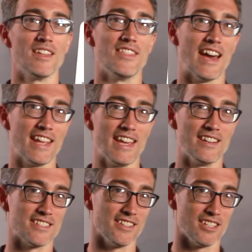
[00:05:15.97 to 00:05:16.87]
That and
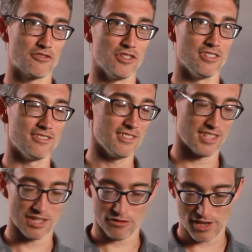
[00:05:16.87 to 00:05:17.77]
is it's a
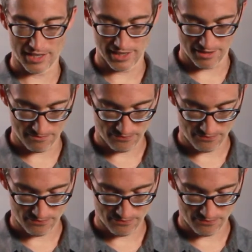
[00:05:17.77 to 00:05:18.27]
different idea.